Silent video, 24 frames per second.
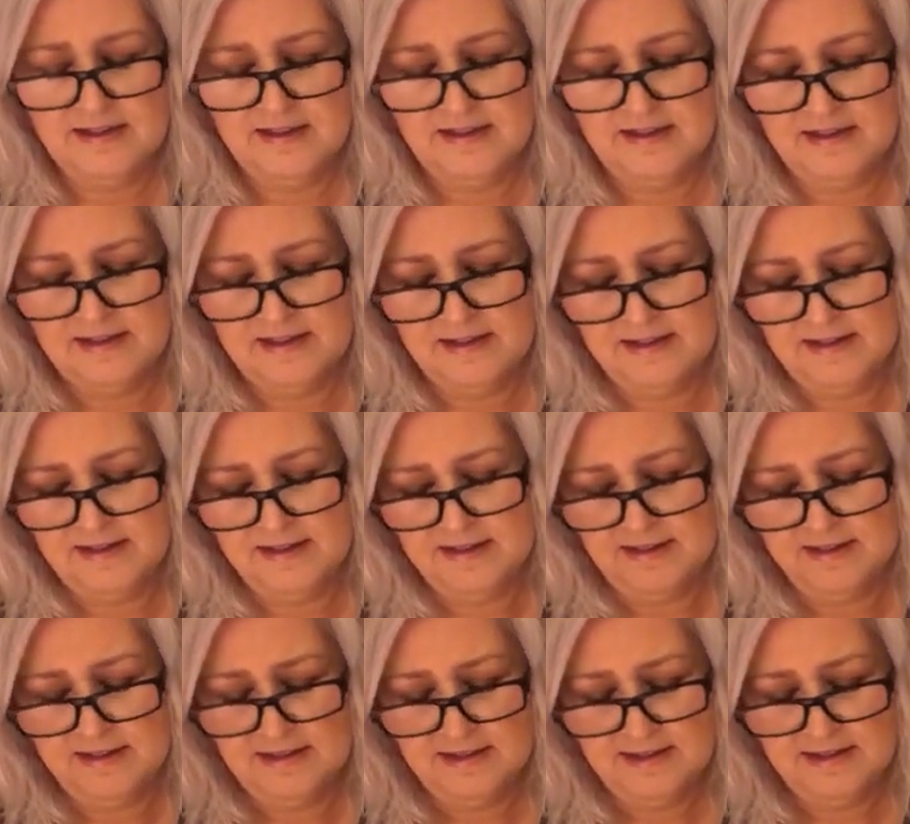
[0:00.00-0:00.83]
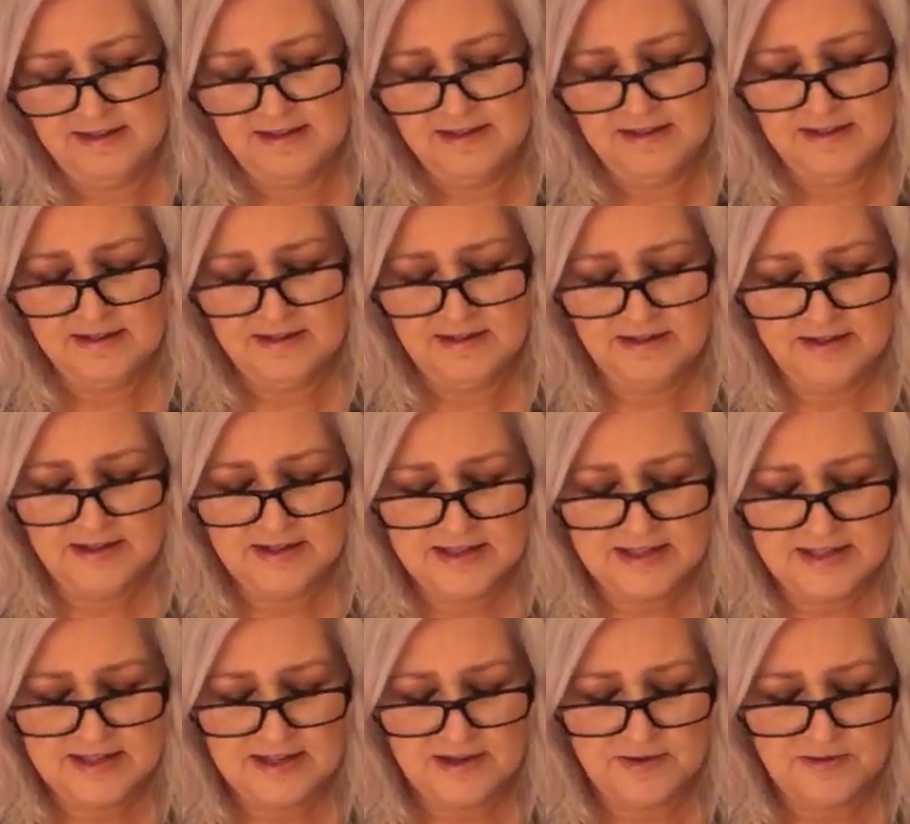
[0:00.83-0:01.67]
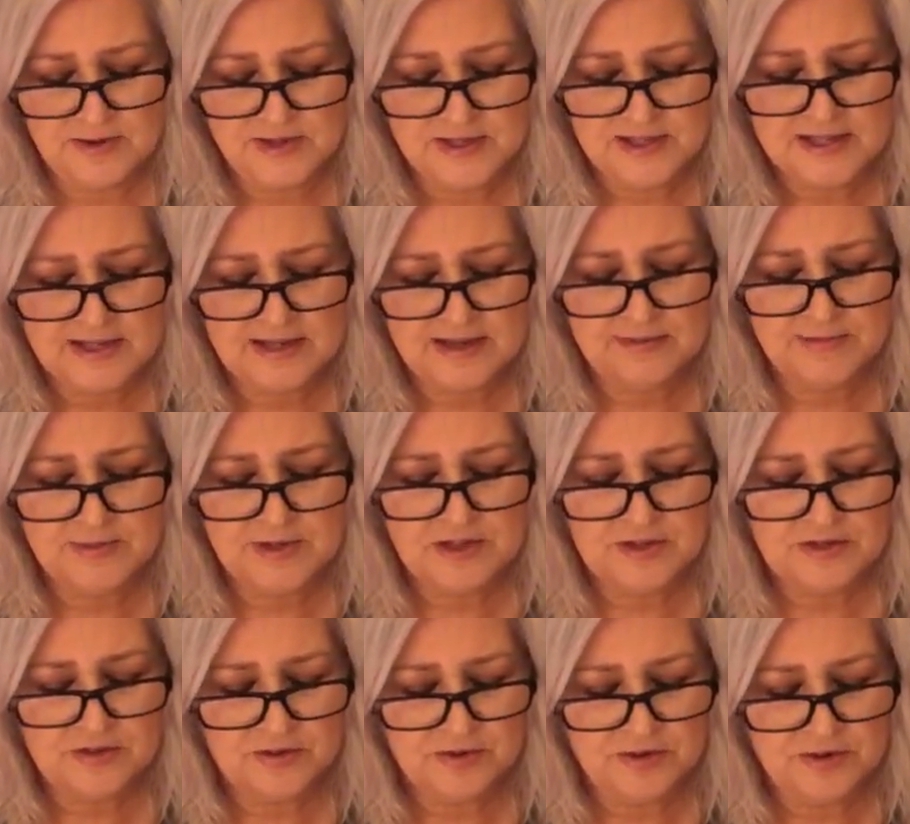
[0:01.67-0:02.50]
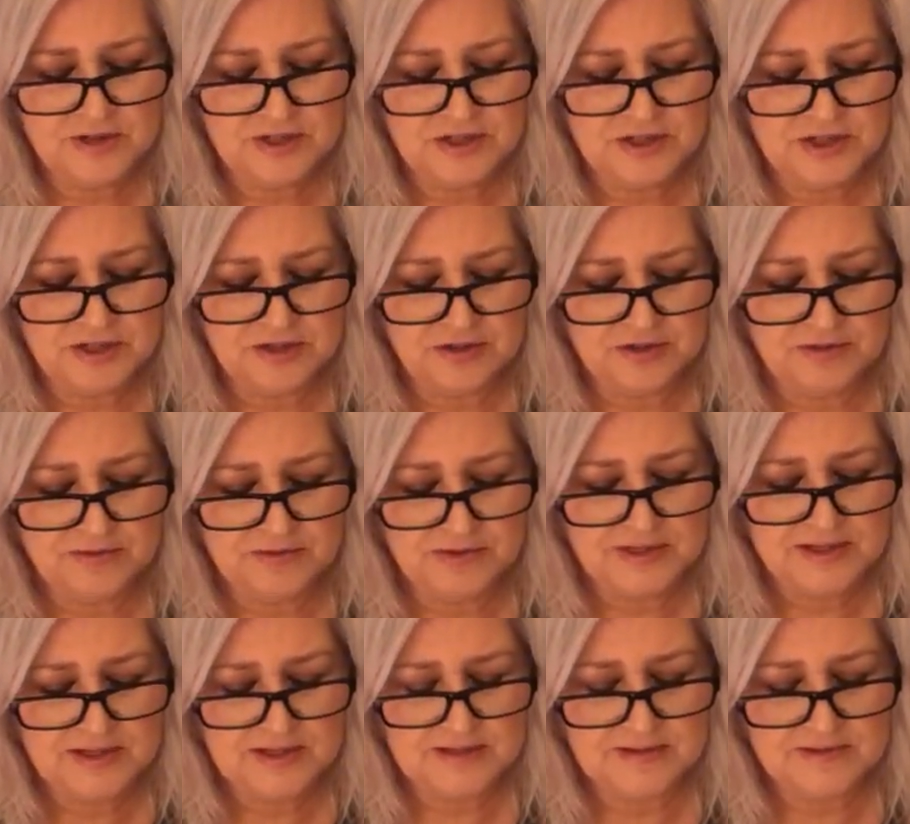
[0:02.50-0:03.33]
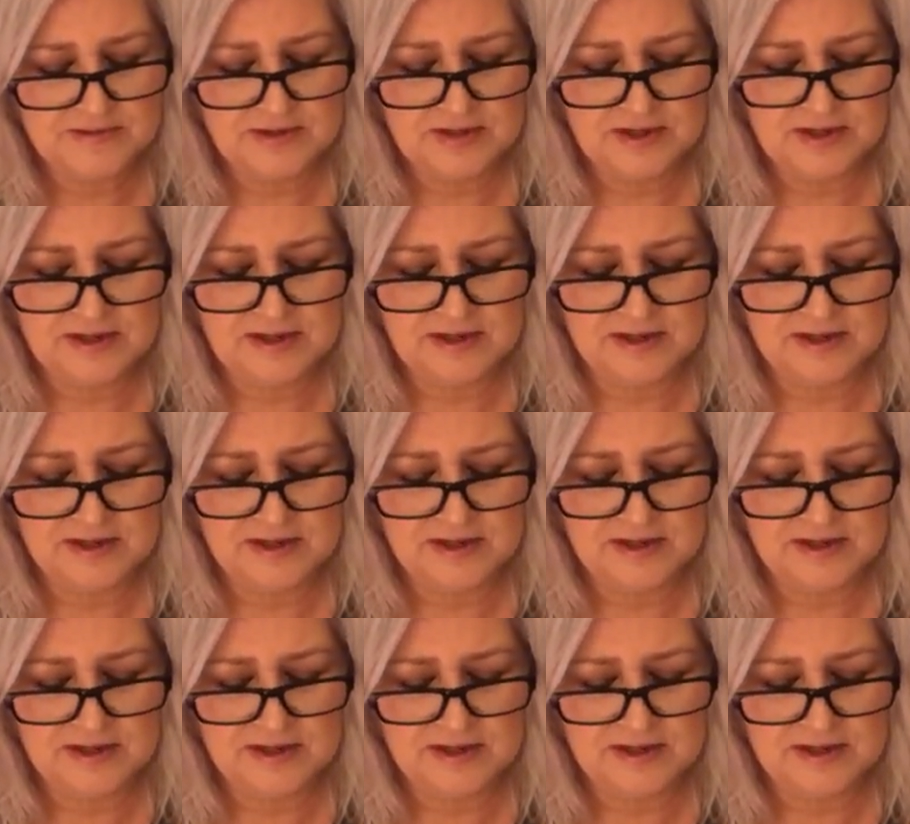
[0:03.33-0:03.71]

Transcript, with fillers: We're gonna see what's coming towards you. What